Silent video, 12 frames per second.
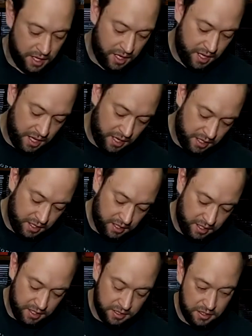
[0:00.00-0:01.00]
the heck
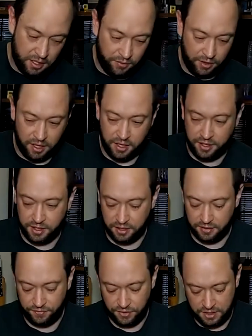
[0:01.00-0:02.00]
is going on
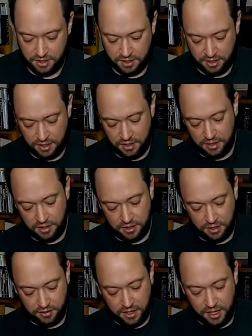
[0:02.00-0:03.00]
here?
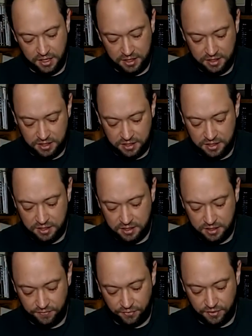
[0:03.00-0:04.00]
Okay, this
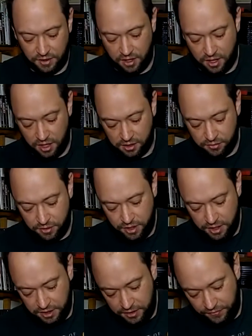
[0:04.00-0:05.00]
is
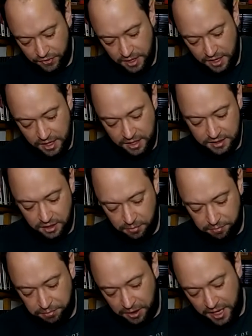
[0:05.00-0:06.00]
awkward.
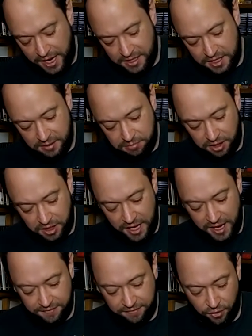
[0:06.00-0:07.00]
Little plastic
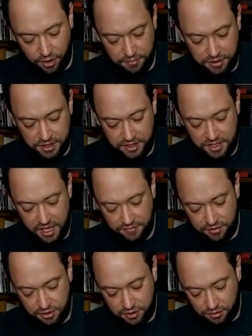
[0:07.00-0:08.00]
platforms instead
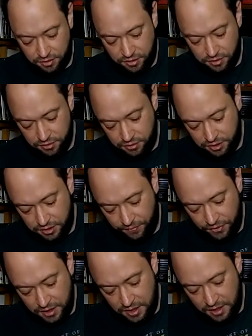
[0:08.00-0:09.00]
of screws.
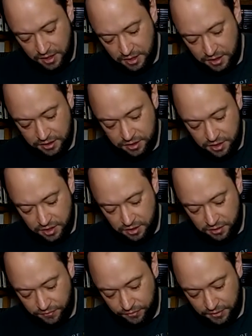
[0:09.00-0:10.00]

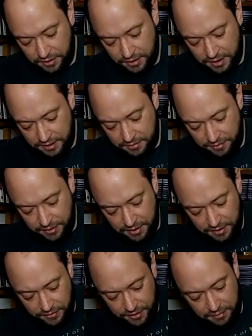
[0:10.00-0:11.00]
So,
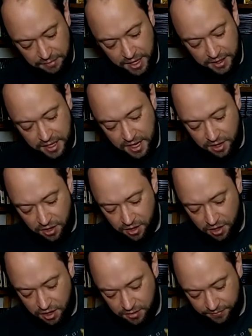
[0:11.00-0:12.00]
but they
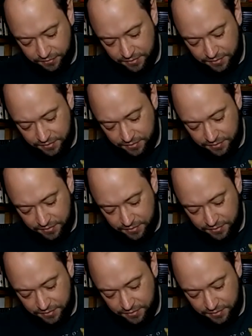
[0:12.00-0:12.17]
are